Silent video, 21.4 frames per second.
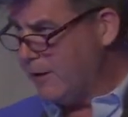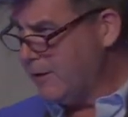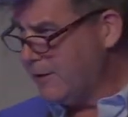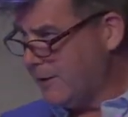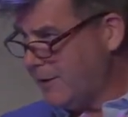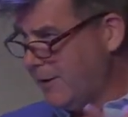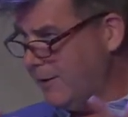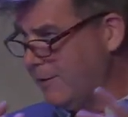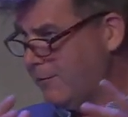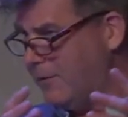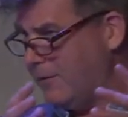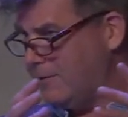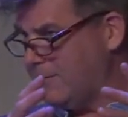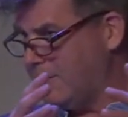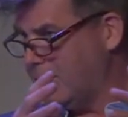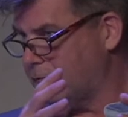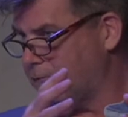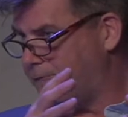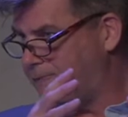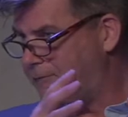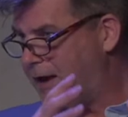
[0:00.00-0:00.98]
clear that
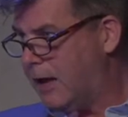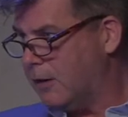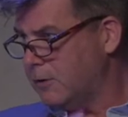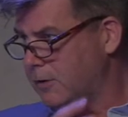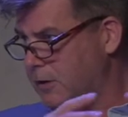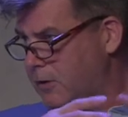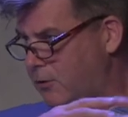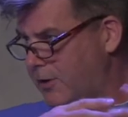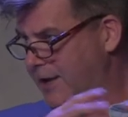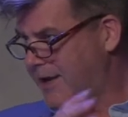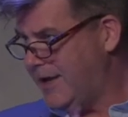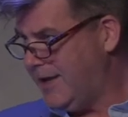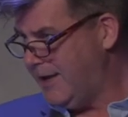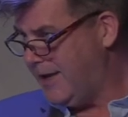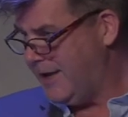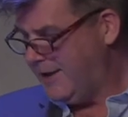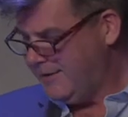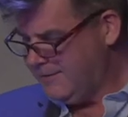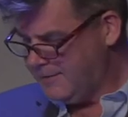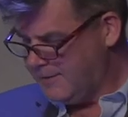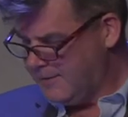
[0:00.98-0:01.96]
there's value in
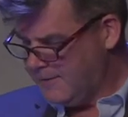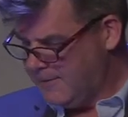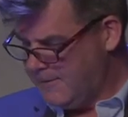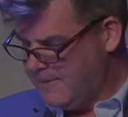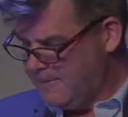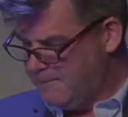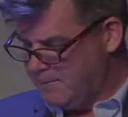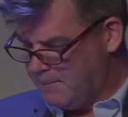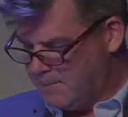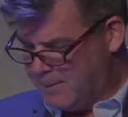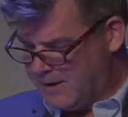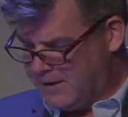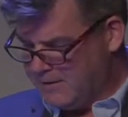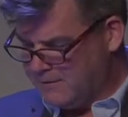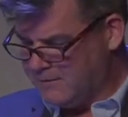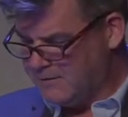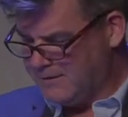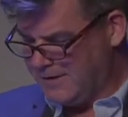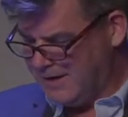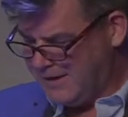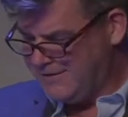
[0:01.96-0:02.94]
it, but
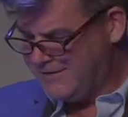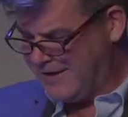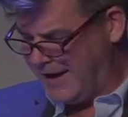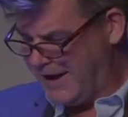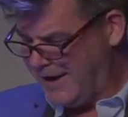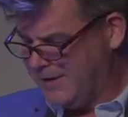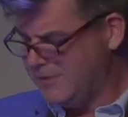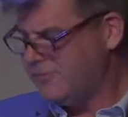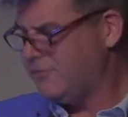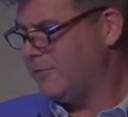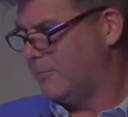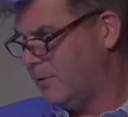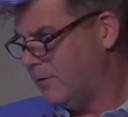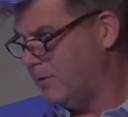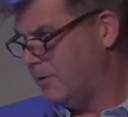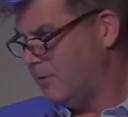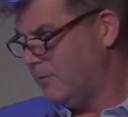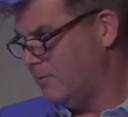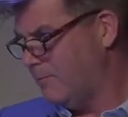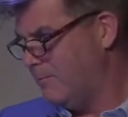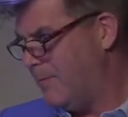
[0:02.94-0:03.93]
it's
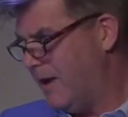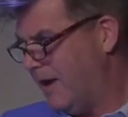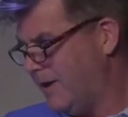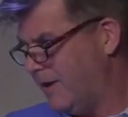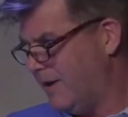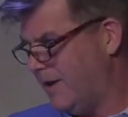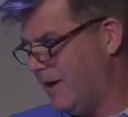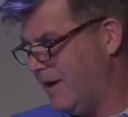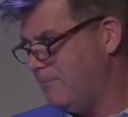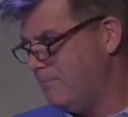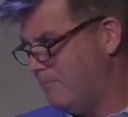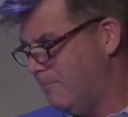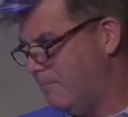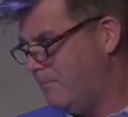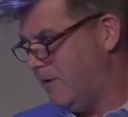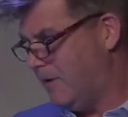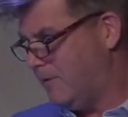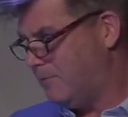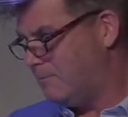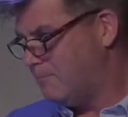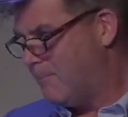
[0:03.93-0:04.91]
intangible, making it,
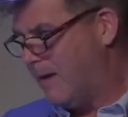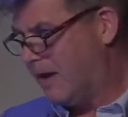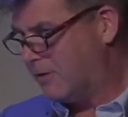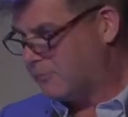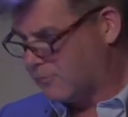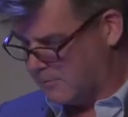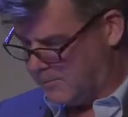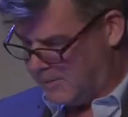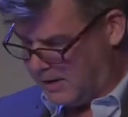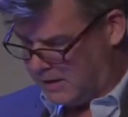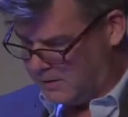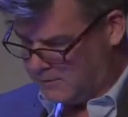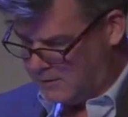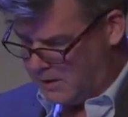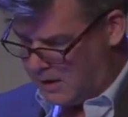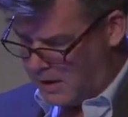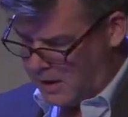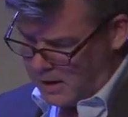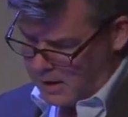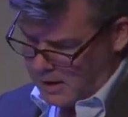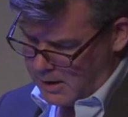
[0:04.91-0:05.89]
its measurement
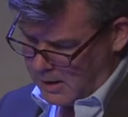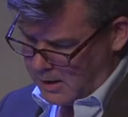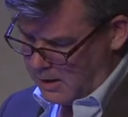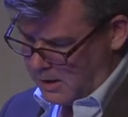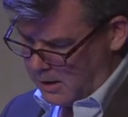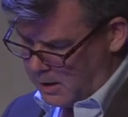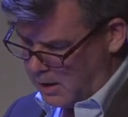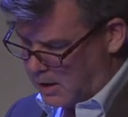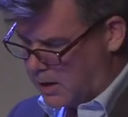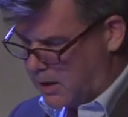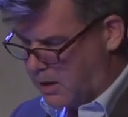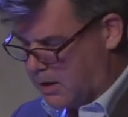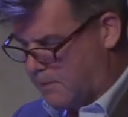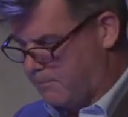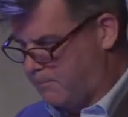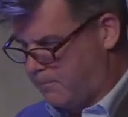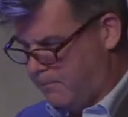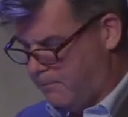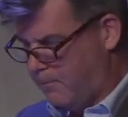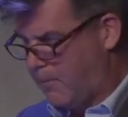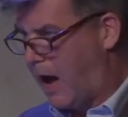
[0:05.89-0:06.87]
uh,
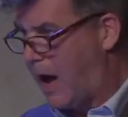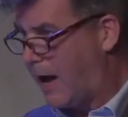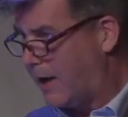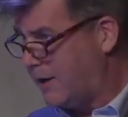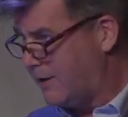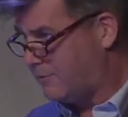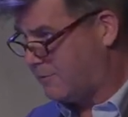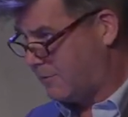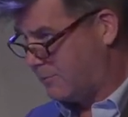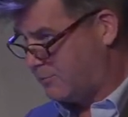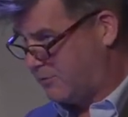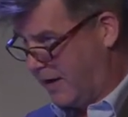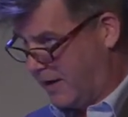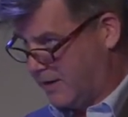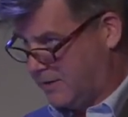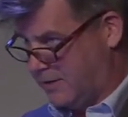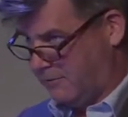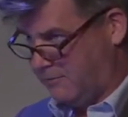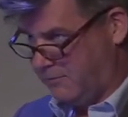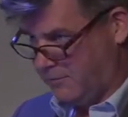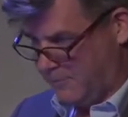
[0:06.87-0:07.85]
highly
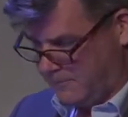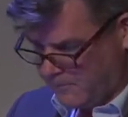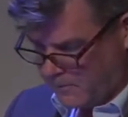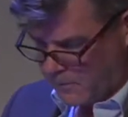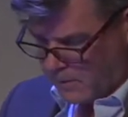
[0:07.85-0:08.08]
subjective.